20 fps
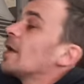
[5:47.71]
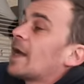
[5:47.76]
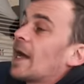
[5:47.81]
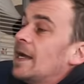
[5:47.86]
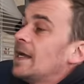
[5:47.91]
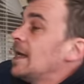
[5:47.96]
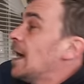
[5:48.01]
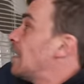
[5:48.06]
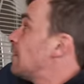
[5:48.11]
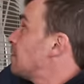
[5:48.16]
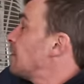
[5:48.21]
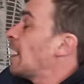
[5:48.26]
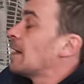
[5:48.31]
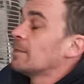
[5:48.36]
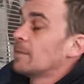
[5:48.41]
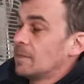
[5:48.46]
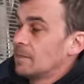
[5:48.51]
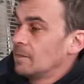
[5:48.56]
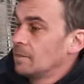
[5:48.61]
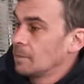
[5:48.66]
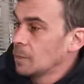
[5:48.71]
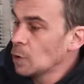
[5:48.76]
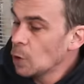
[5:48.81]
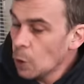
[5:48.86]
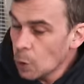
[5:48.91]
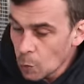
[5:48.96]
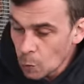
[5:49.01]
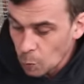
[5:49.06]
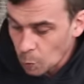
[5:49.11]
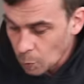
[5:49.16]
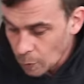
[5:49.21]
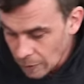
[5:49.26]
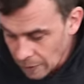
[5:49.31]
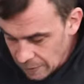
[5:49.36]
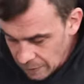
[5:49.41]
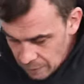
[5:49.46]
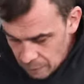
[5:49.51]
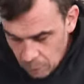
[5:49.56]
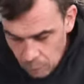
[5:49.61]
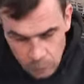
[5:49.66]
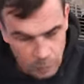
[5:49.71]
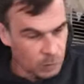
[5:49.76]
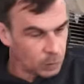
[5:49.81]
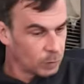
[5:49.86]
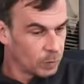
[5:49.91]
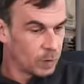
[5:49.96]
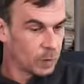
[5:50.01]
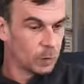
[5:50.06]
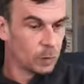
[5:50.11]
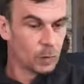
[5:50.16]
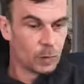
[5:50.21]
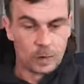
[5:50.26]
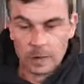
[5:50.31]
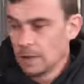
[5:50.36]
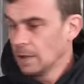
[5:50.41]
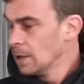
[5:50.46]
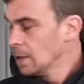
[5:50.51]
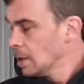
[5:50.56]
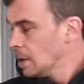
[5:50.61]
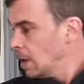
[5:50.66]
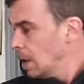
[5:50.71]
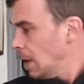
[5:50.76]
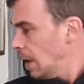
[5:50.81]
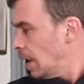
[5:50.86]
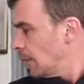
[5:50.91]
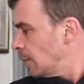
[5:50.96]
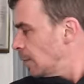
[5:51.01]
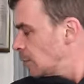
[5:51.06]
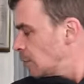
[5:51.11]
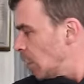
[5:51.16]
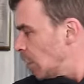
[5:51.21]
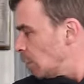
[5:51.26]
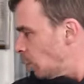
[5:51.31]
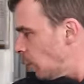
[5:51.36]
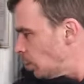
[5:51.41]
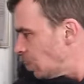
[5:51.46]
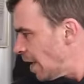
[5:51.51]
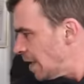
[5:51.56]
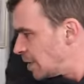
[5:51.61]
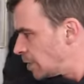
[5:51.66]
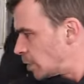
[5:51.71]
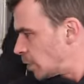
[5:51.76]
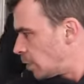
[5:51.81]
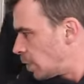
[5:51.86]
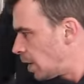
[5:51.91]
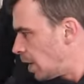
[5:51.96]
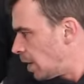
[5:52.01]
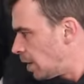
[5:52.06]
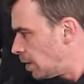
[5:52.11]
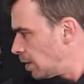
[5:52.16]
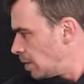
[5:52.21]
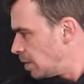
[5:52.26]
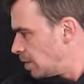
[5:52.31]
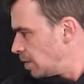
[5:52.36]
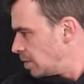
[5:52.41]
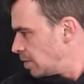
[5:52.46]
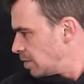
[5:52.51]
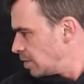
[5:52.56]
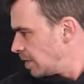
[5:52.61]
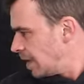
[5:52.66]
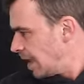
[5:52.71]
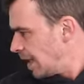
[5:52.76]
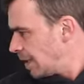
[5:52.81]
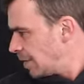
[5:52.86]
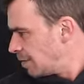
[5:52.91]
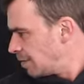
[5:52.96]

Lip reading: Okay, yeah, fab. Cool. Joe, what reg is your car? Yeah,